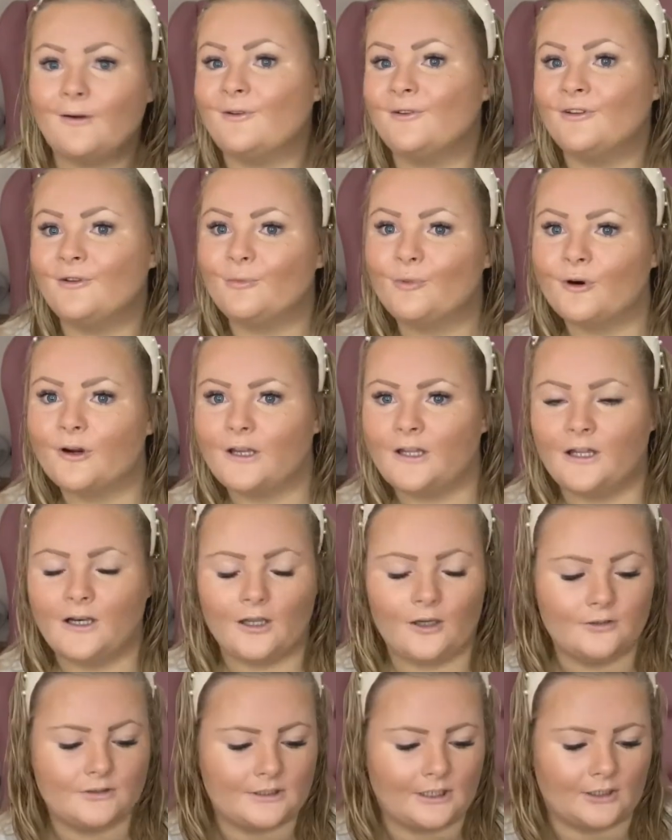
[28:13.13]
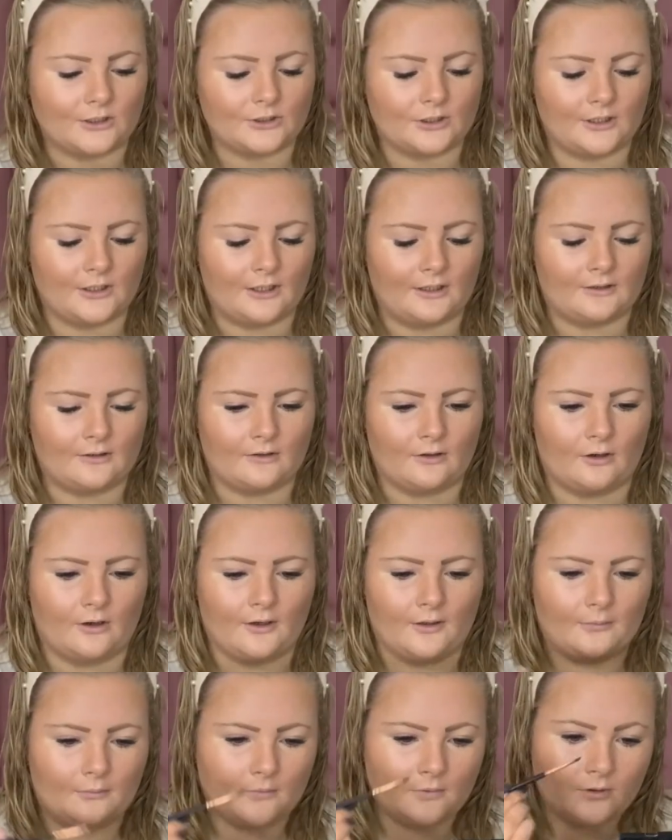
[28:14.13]
Pretty close actually this
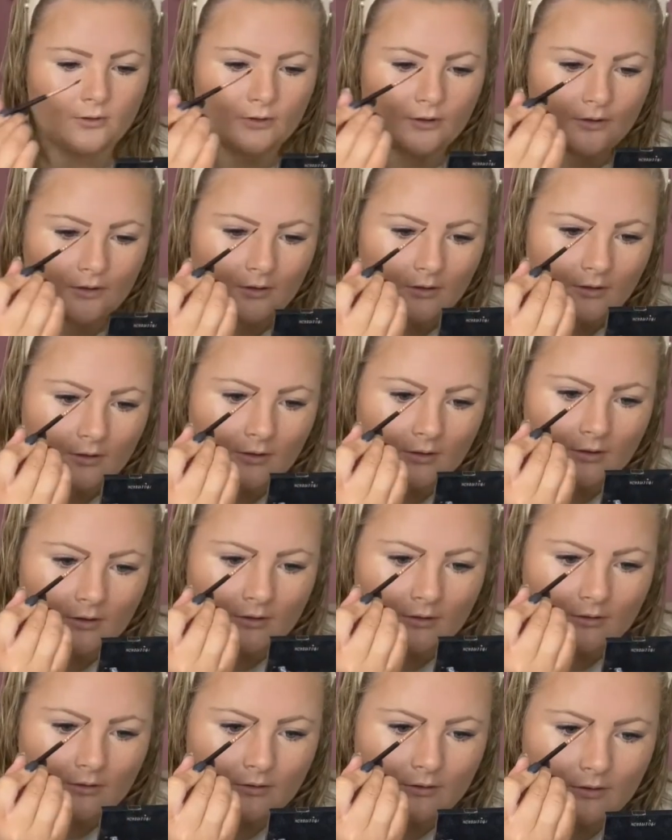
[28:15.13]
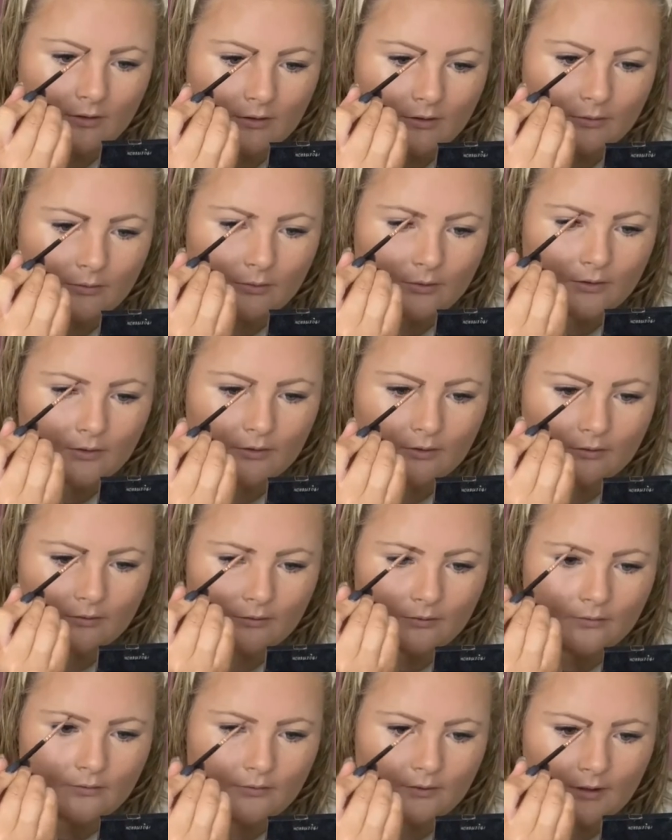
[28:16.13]
time. I just want to
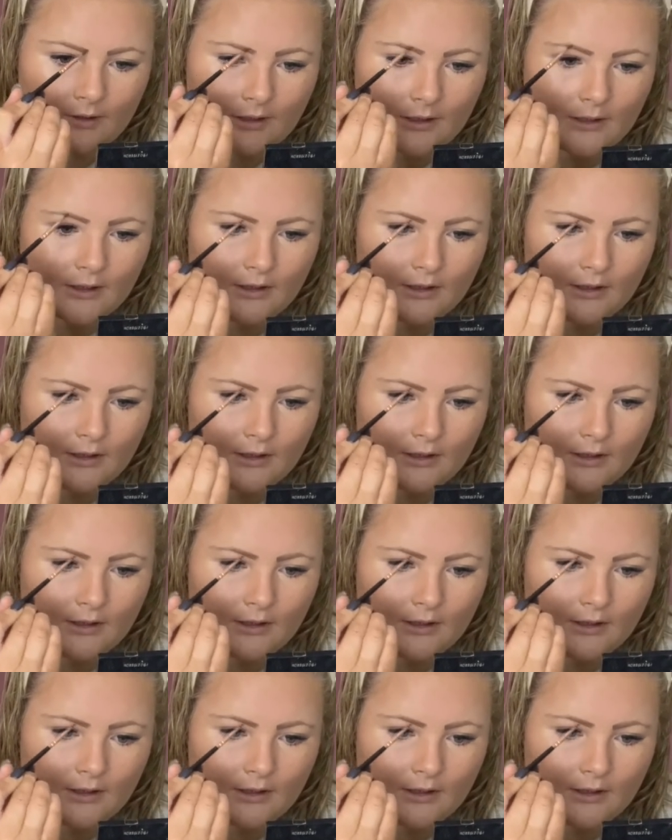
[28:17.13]
fill it in